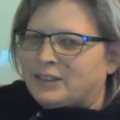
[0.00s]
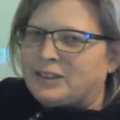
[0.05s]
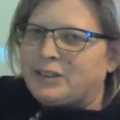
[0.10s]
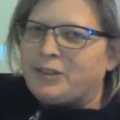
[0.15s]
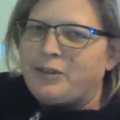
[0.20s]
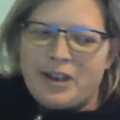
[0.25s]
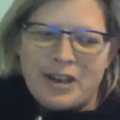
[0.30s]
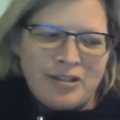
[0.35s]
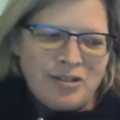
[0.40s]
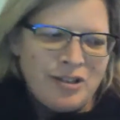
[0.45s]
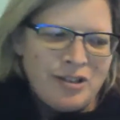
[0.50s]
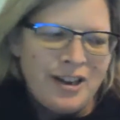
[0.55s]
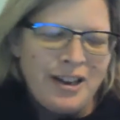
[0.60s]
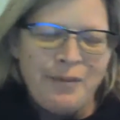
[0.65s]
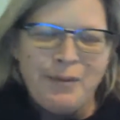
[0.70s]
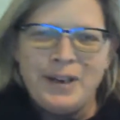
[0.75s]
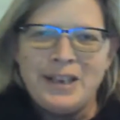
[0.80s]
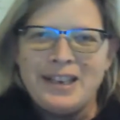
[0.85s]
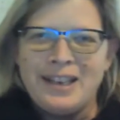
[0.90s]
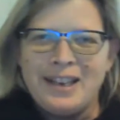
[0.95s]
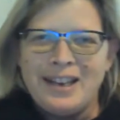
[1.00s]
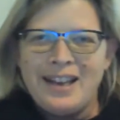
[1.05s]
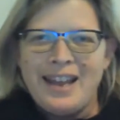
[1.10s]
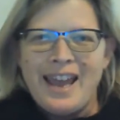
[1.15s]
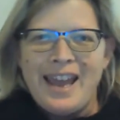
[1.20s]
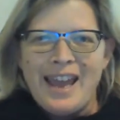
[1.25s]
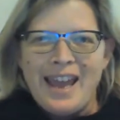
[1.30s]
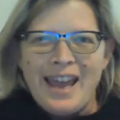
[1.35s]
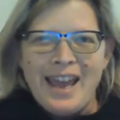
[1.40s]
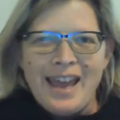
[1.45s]
So yesterday we did
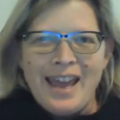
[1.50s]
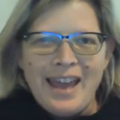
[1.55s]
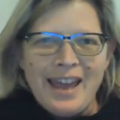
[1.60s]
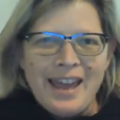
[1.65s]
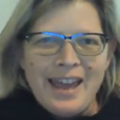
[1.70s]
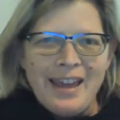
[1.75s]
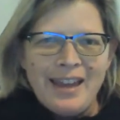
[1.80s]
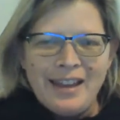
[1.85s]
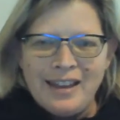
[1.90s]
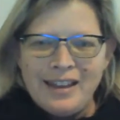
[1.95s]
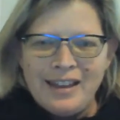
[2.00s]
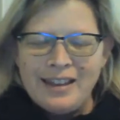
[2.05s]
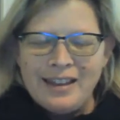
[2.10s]
eh.